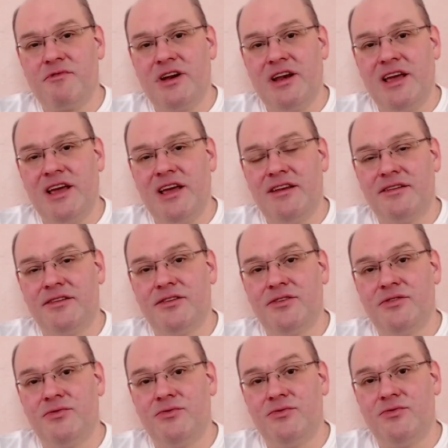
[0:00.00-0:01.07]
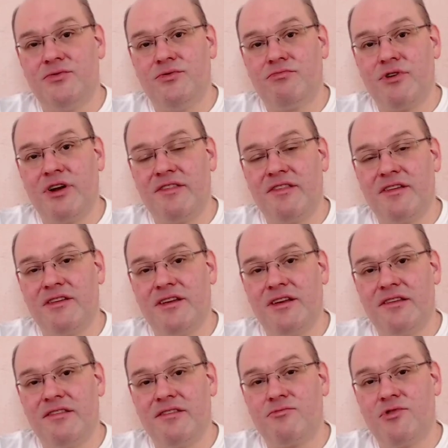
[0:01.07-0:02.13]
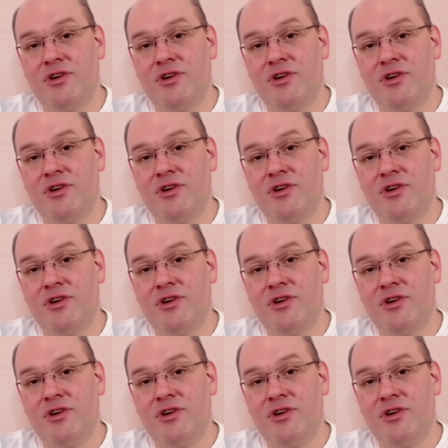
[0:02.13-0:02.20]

related to presenteeism,